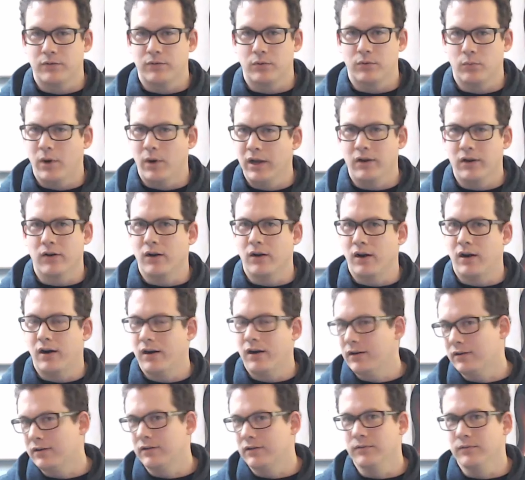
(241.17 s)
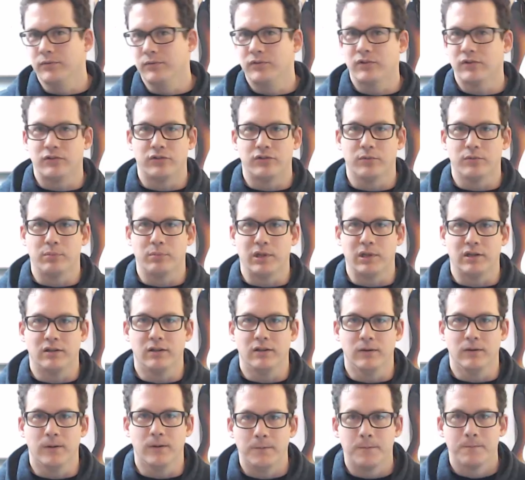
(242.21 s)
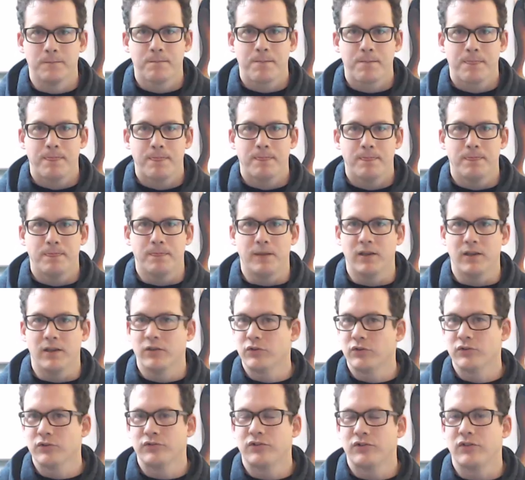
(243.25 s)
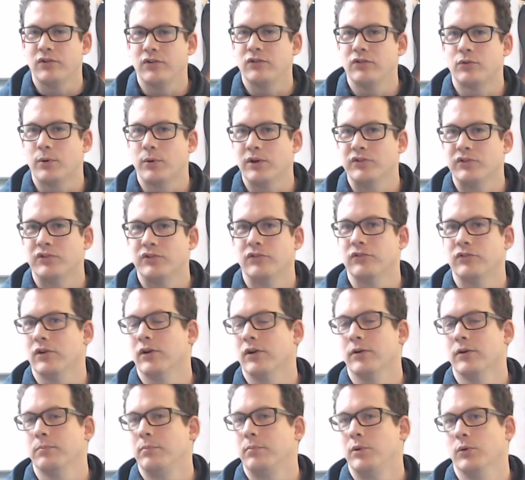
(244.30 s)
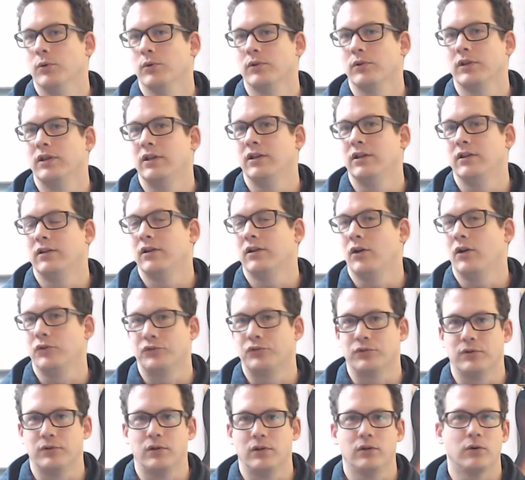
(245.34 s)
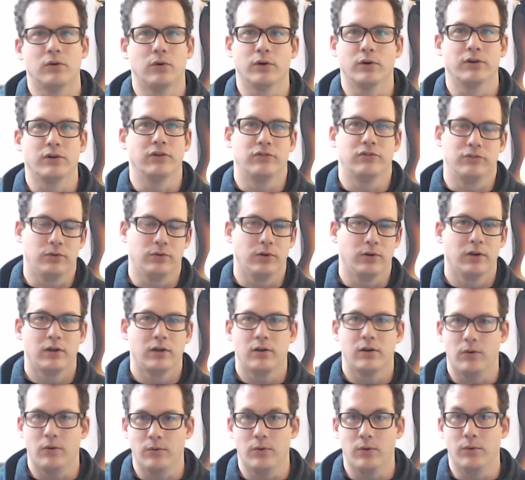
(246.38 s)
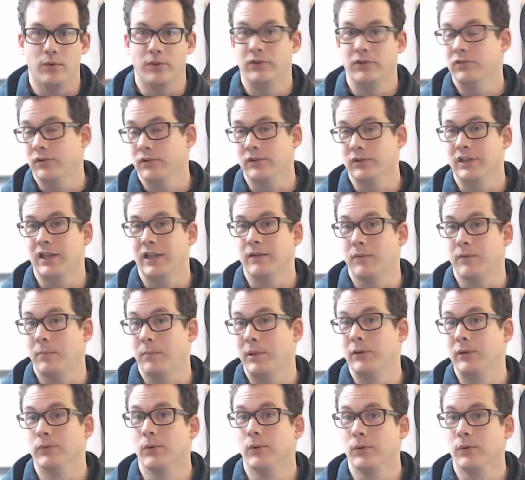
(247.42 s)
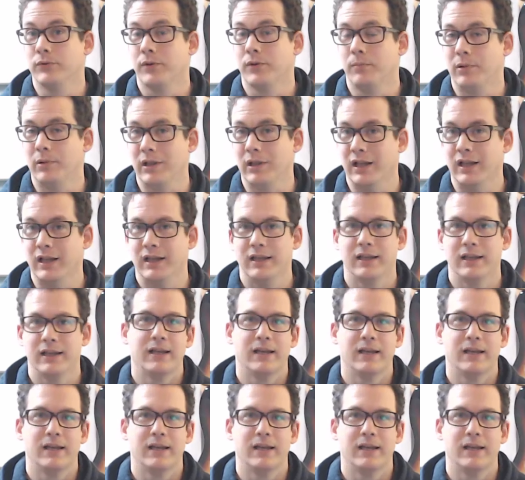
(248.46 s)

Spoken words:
Why are octaves such a big deal? The answers to these questions aren't purely cultural or historic, although they certainly have a big role to play.